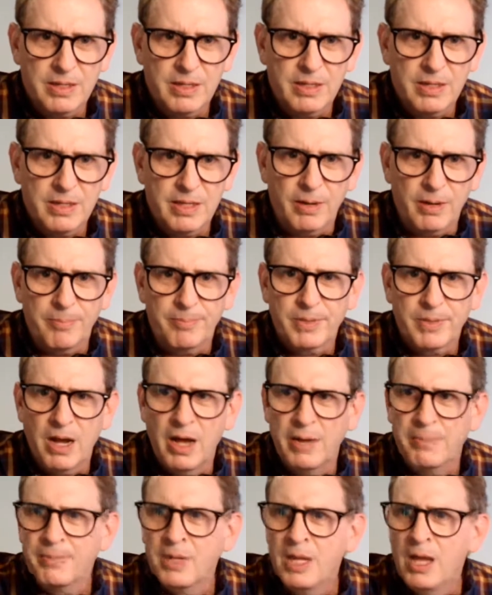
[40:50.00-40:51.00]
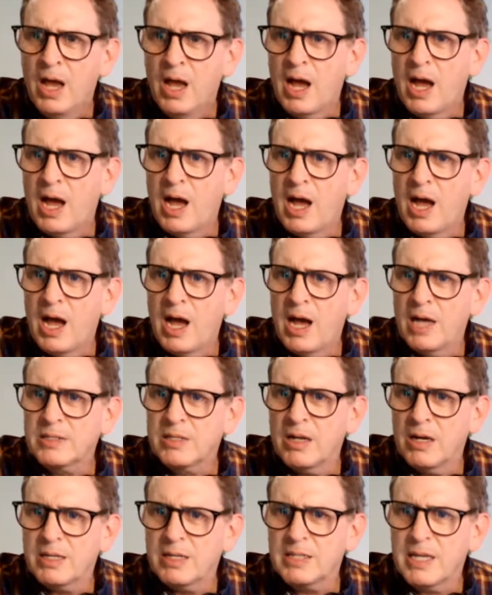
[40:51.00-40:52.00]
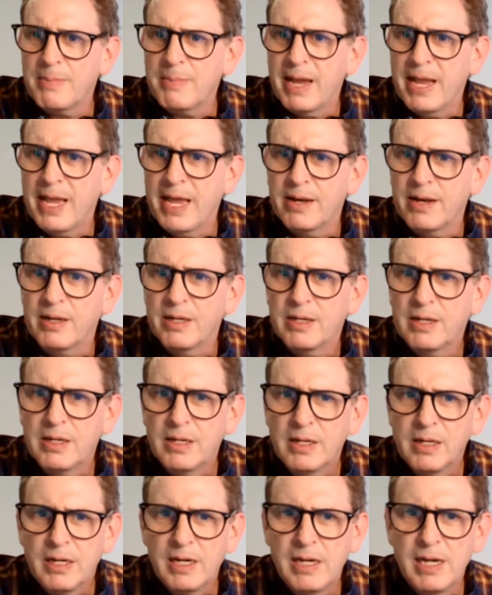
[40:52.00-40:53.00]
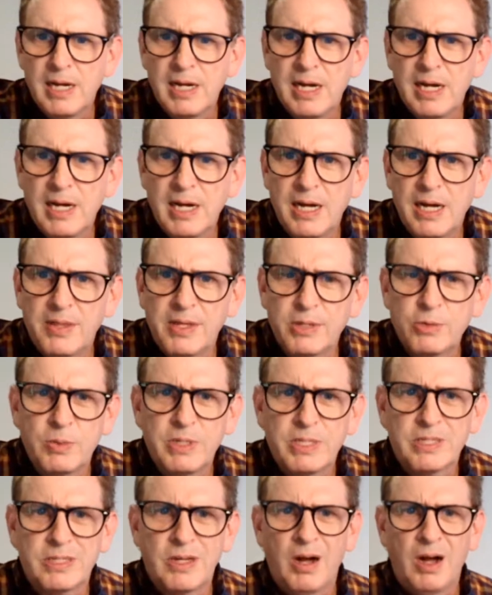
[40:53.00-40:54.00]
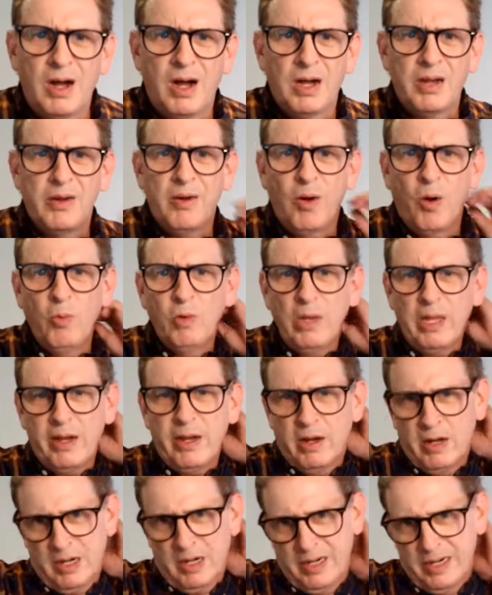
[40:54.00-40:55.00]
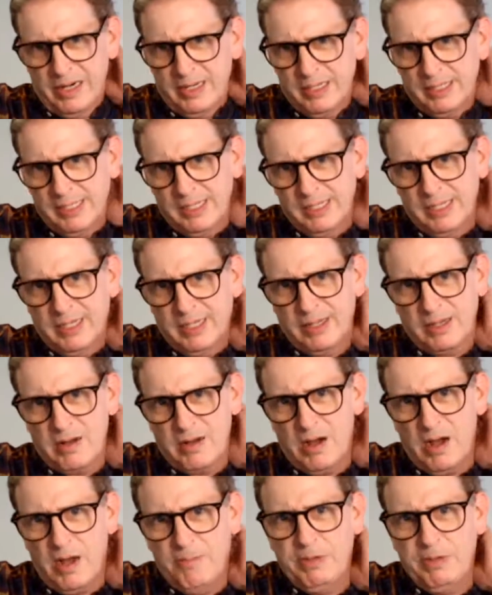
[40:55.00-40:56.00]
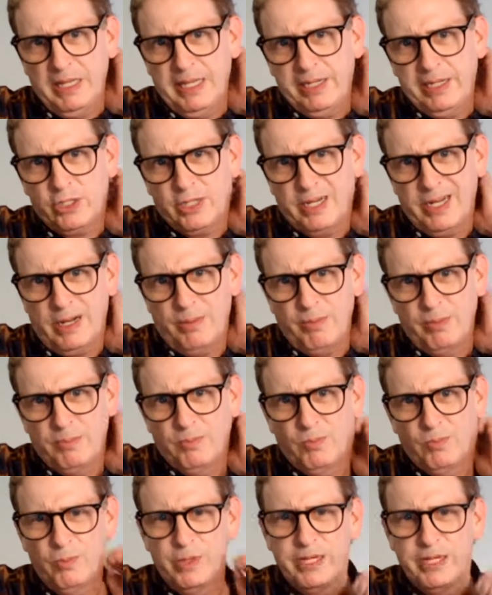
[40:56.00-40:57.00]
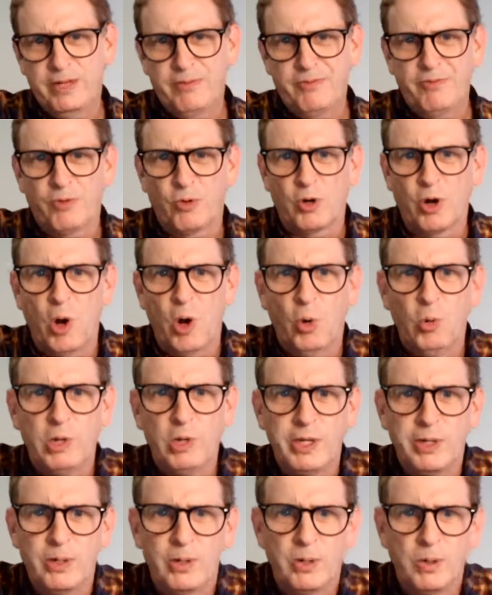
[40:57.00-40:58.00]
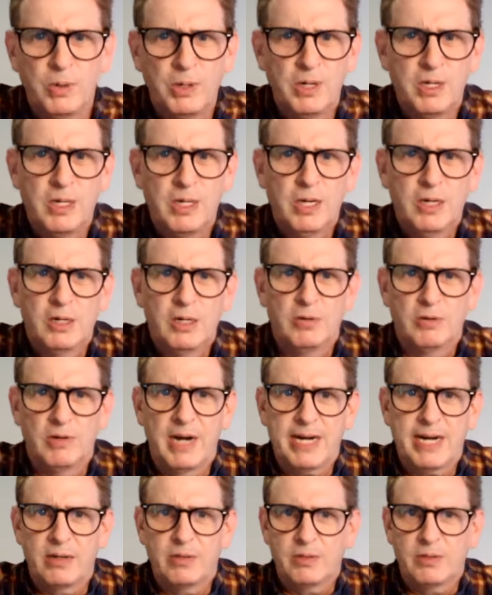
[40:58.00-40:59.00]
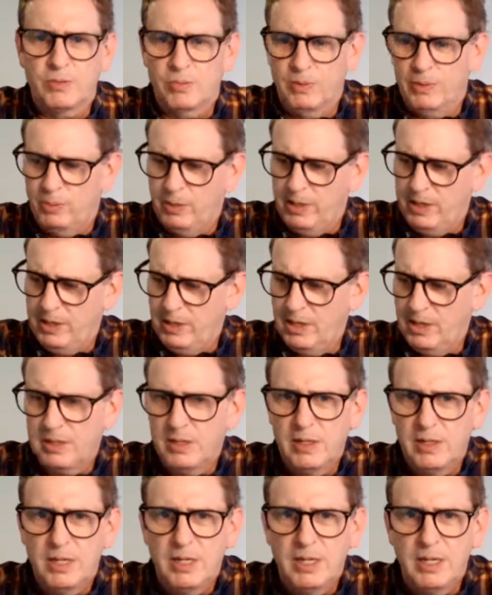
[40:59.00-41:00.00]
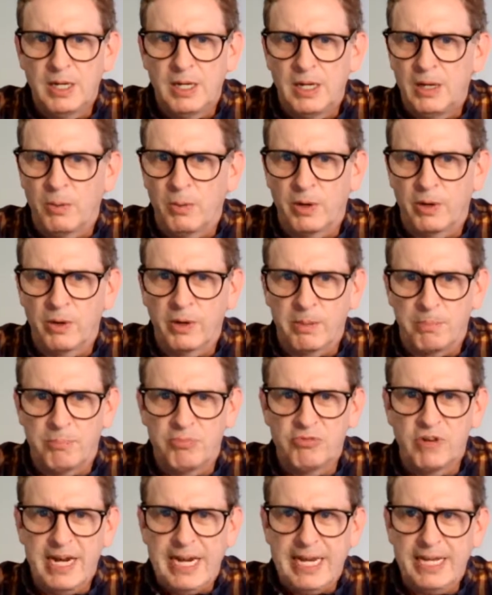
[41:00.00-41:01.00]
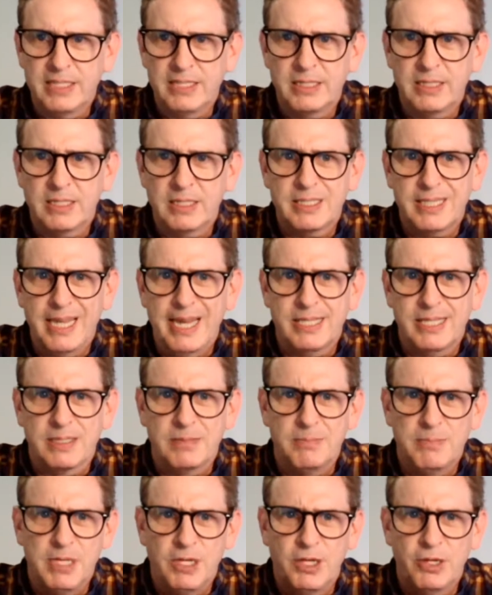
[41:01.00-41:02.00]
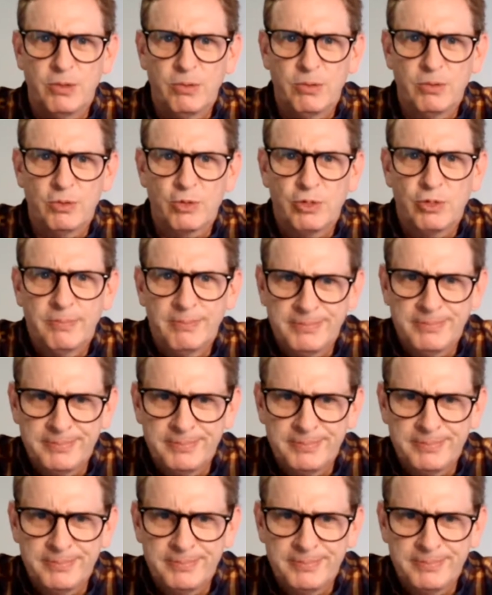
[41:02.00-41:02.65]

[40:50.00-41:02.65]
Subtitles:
There, gone. Song inside my head. This one is only on the compilation album we did for Oleo Records when we were going to break into the States and be huge.